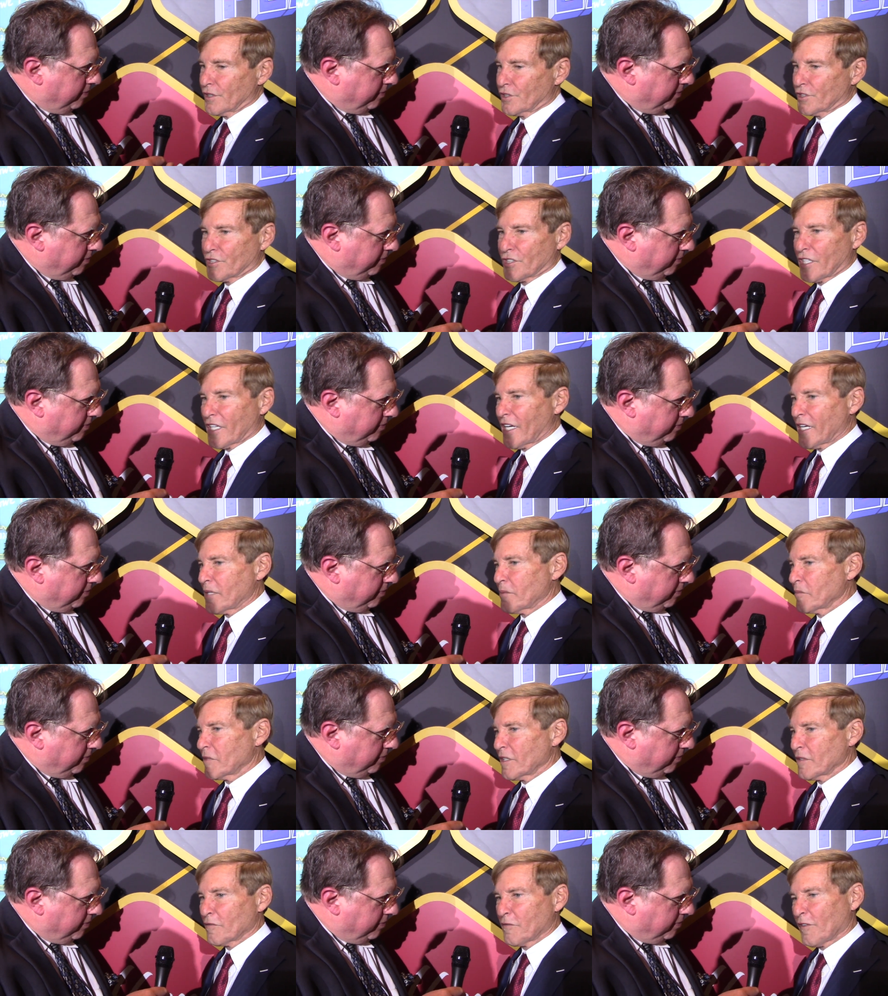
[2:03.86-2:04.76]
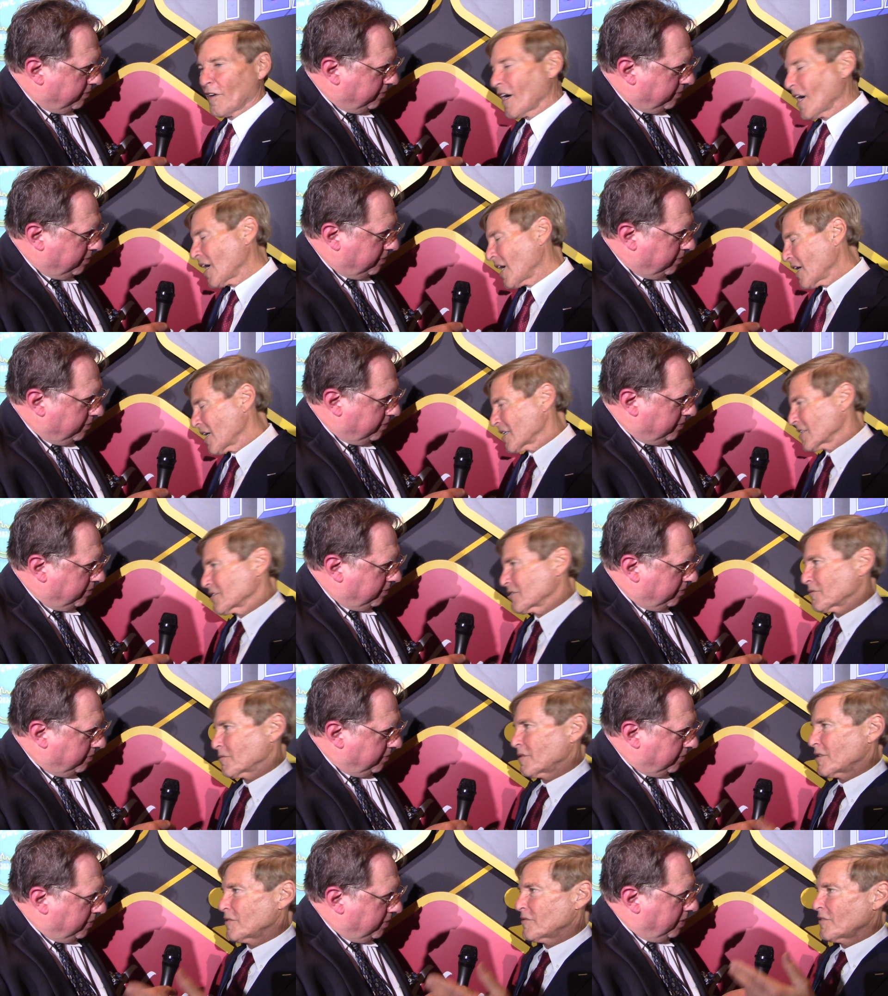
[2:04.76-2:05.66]
Speaker 1: Jamie Foxx,
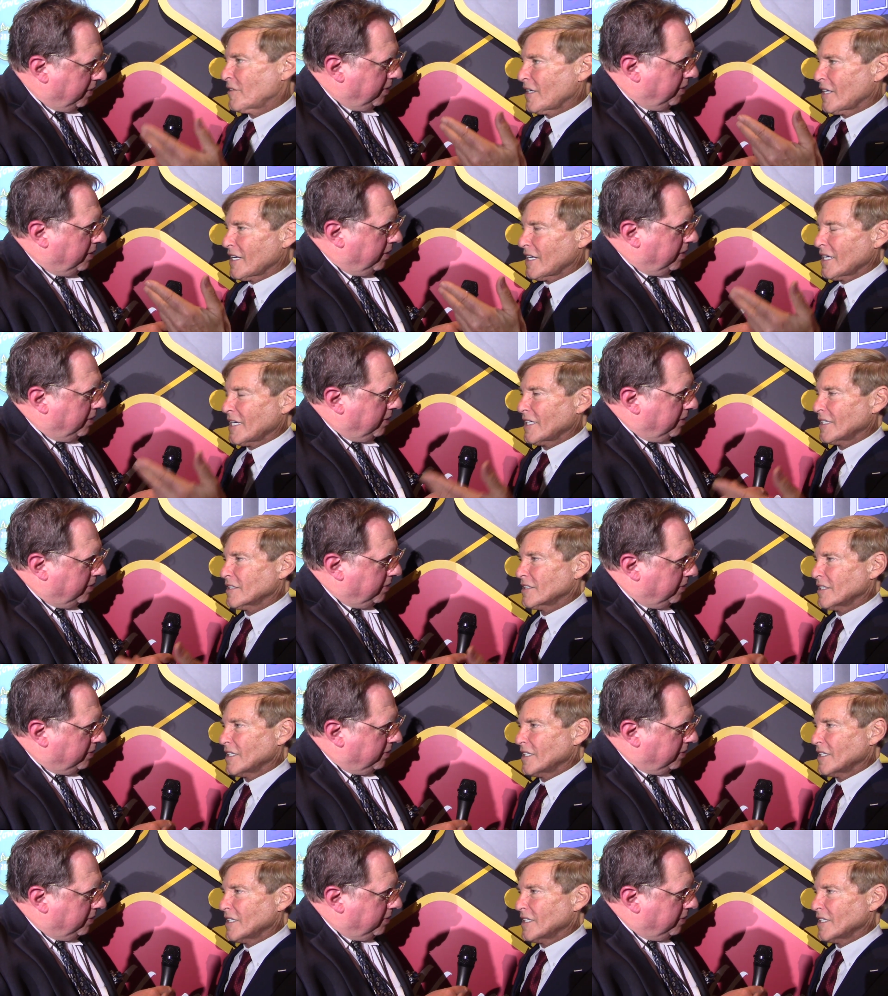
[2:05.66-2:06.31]
we've had